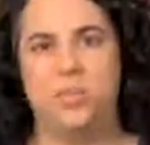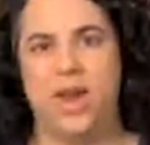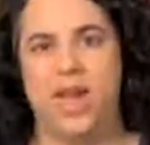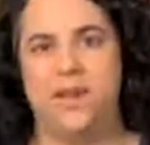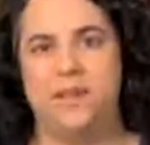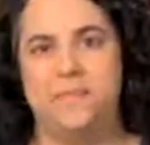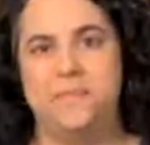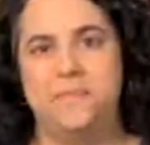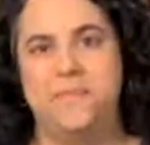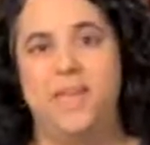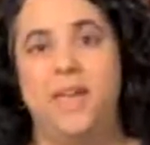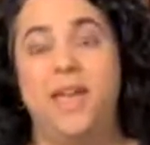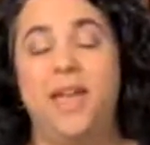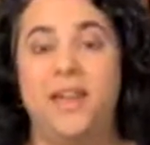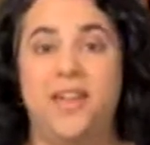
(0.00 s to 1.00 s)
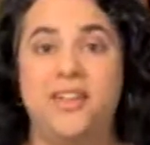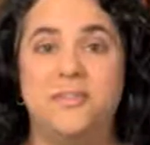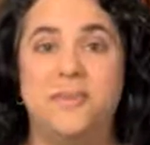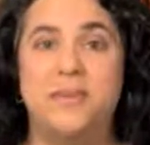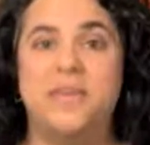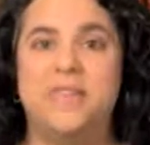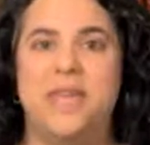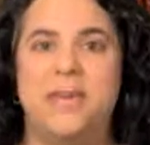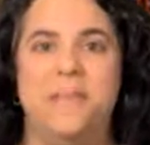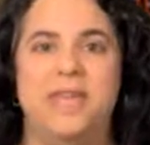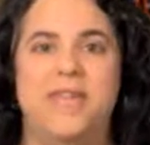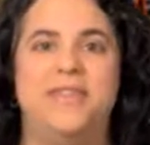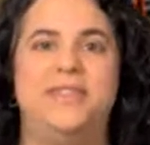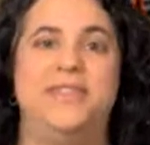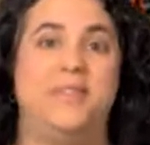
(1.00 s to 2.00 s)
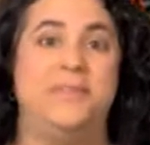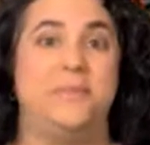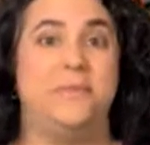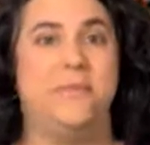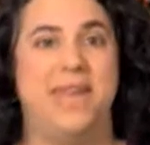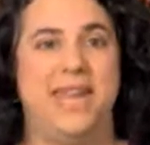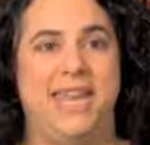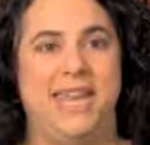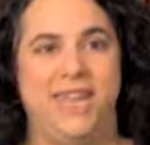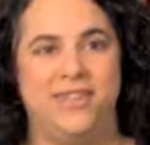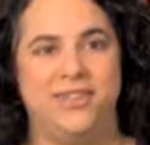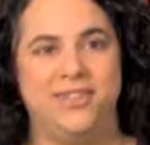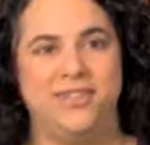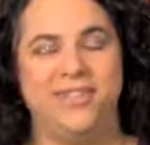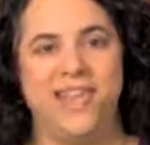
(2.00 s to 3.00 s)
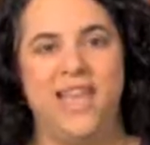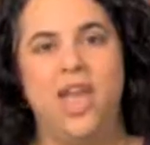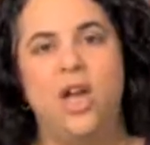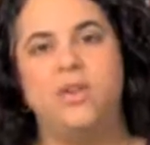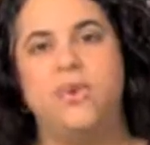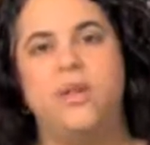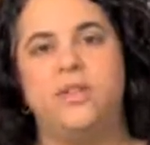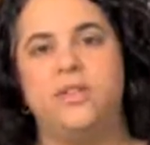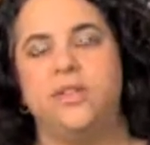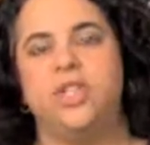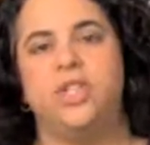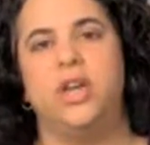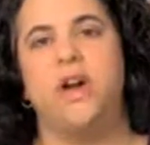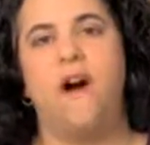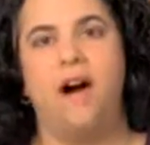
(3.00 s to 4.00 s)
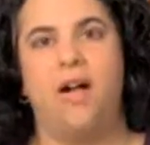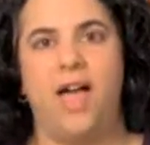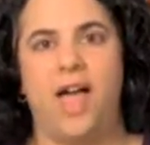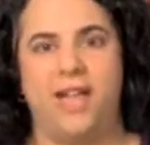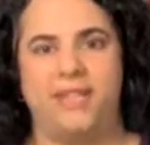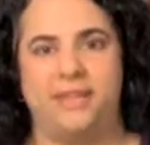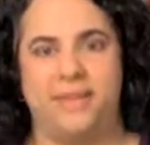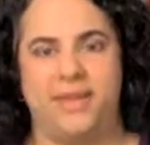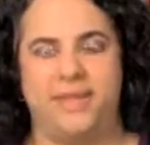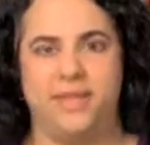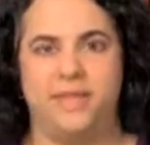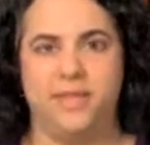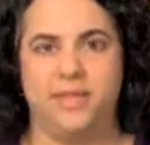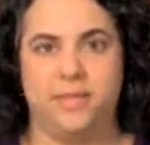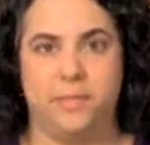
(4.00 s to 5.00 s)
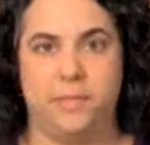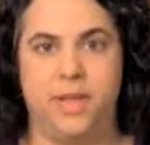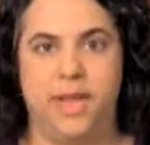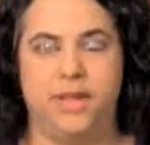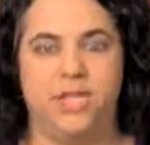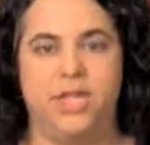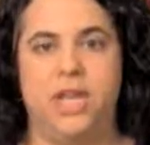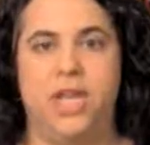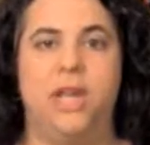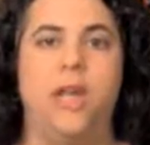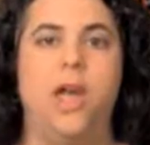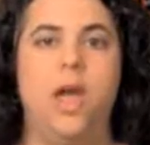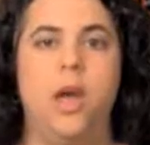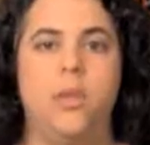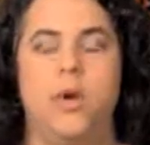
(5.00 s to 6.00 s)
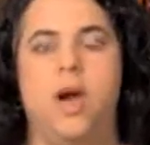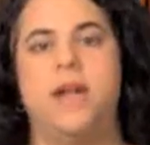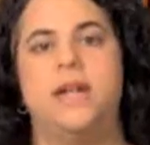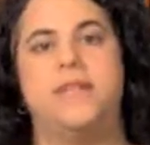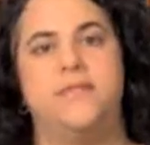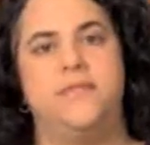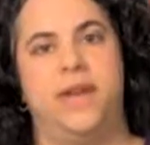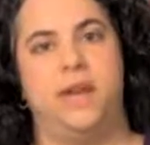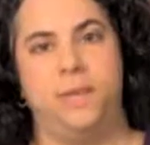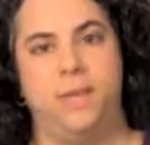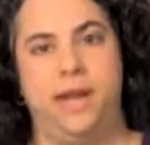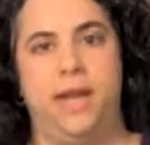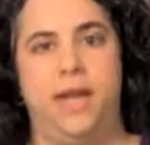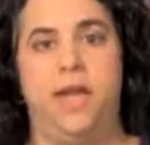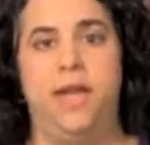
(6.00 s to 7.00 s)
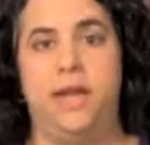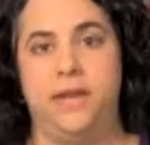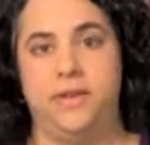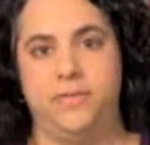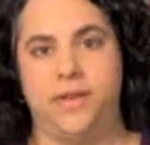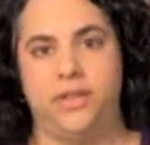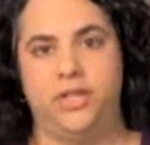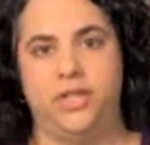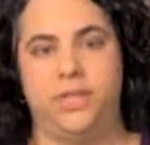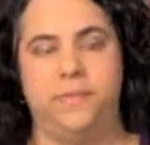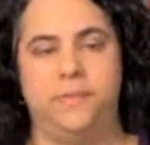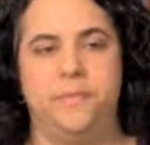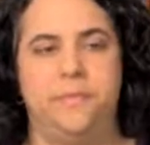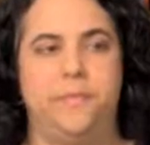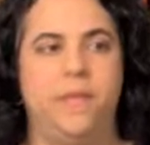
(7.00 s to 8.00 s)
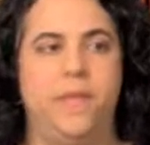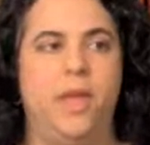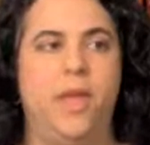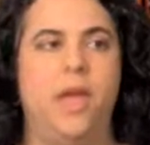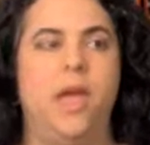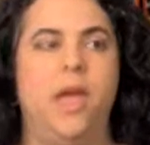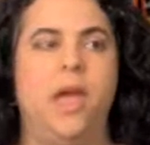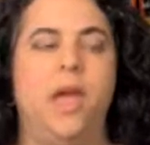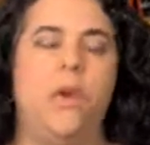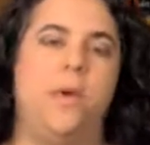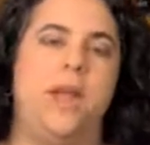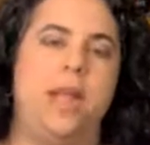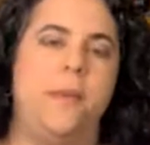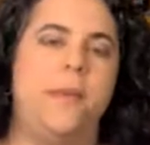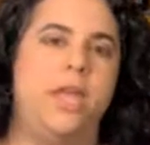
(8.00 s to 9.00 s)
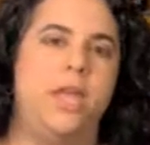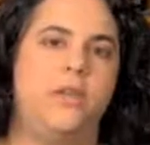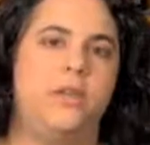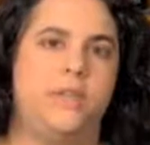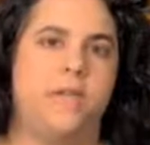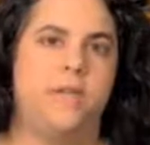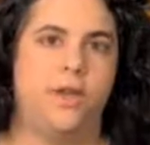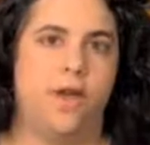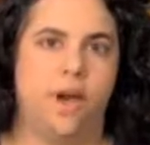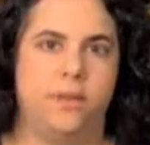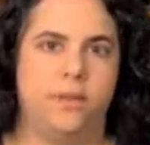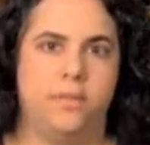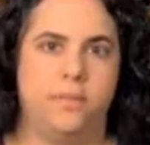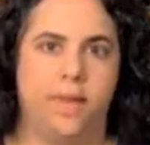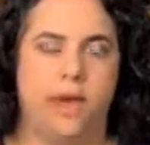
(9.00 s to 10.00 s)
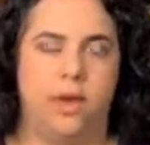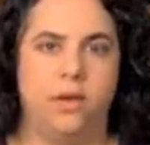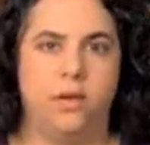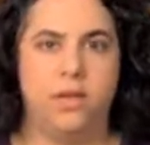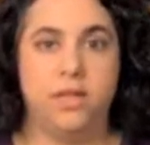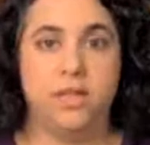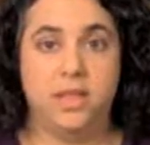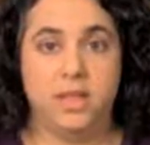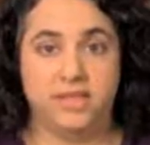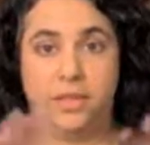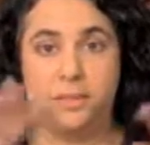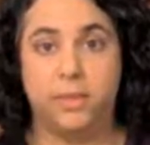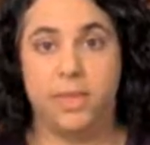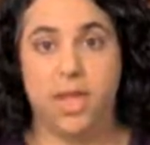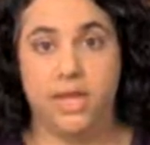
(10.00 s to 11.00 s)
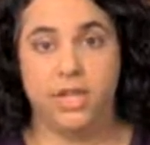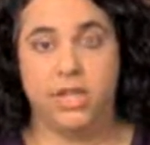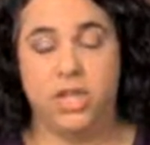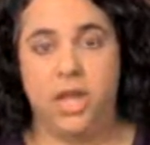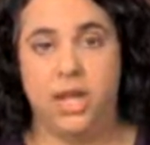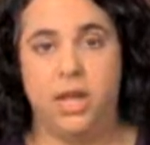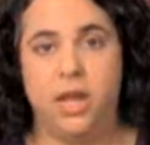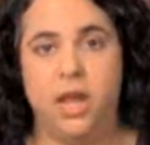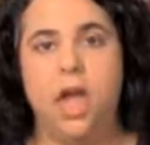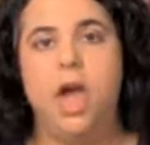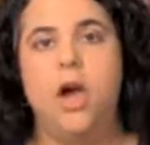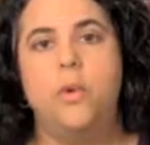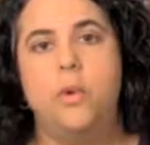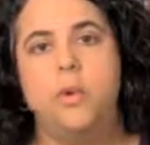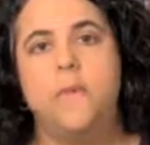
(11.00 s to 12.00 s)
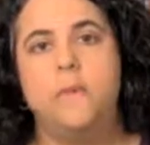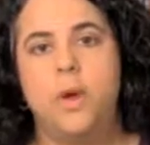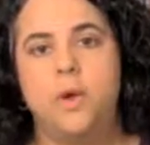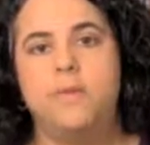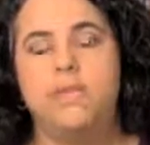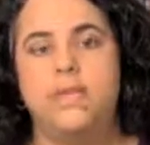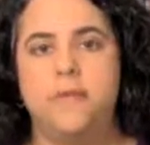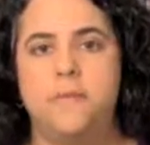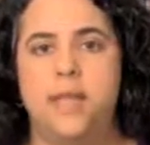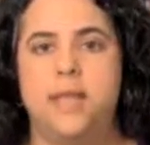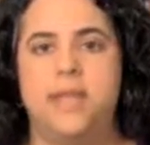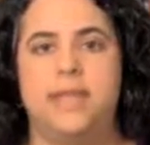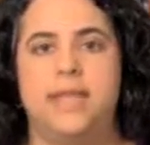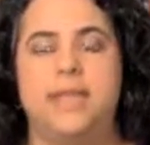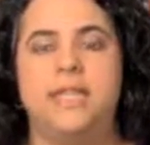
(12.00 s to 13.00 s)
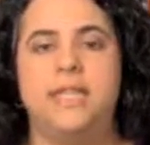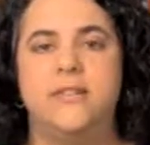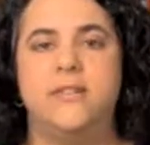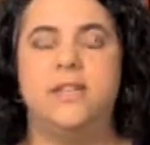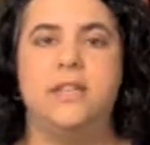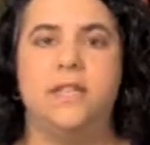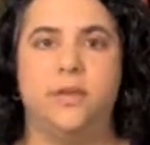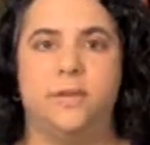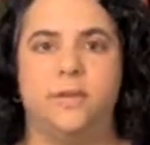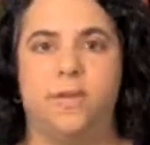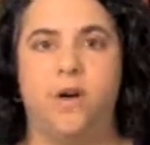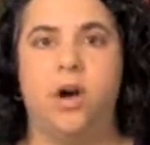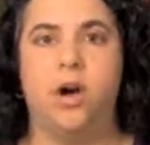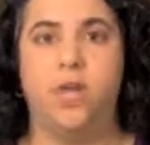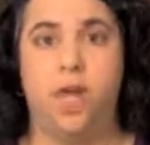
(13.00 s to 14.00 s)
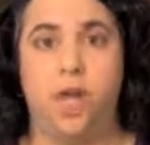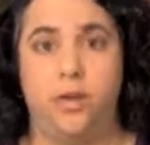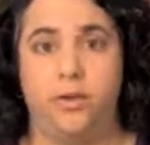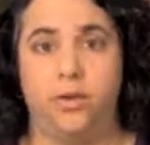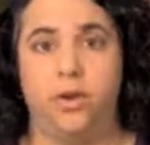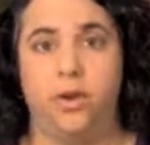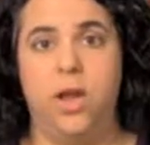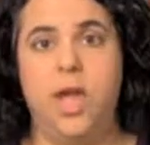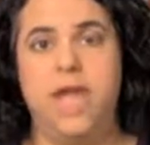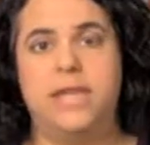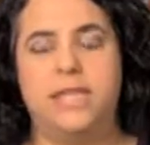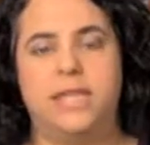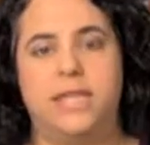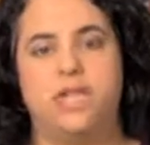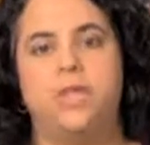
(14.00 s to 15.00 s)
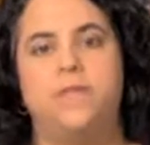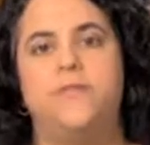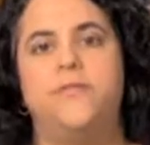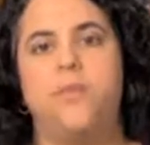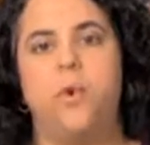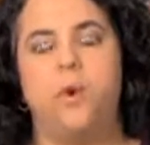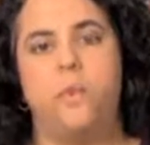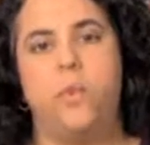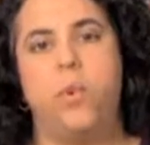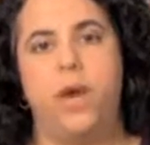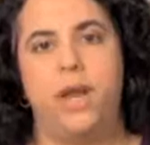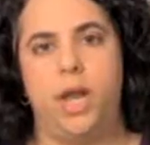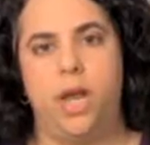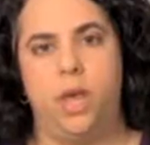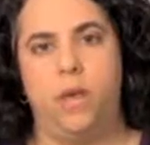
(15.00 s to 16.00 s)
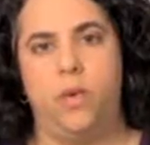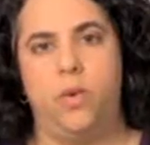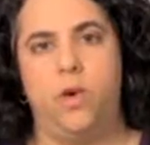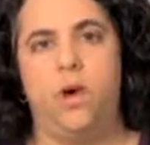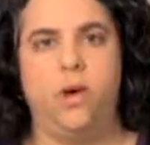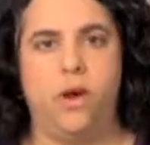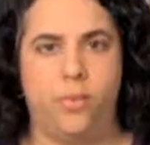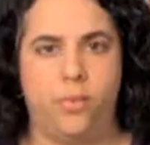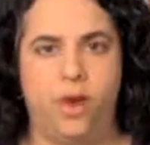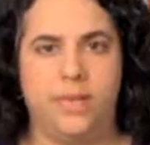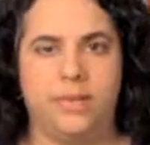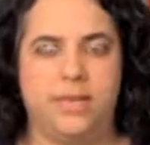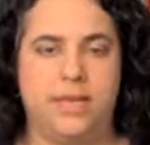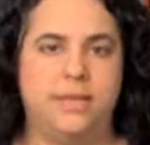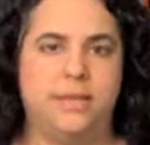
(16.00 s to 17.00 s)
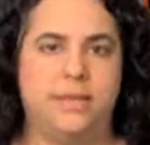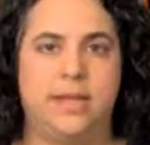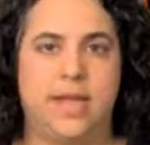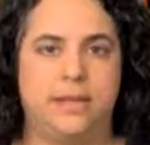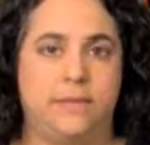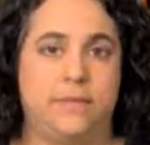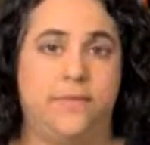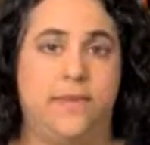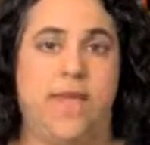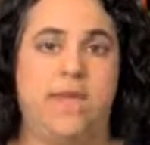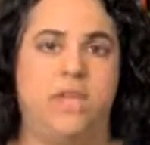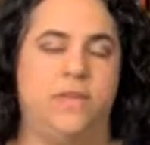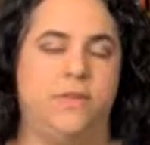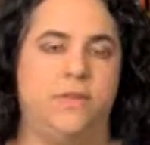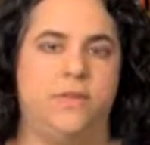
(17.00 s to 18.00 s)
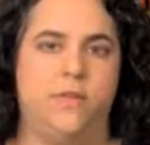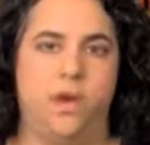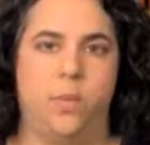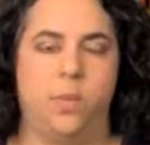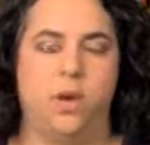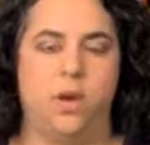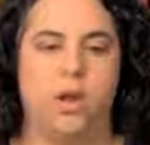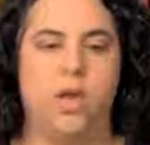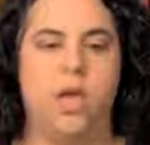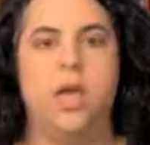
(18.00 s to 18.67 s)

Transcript: Brown, and I've been with APQC for many years, researching all aspects of the supply chain, product development, and innovation. When APQC talks about the supply chain, what we mostly mean is activities that fall under Section 4.0 on our Process Classification Framework.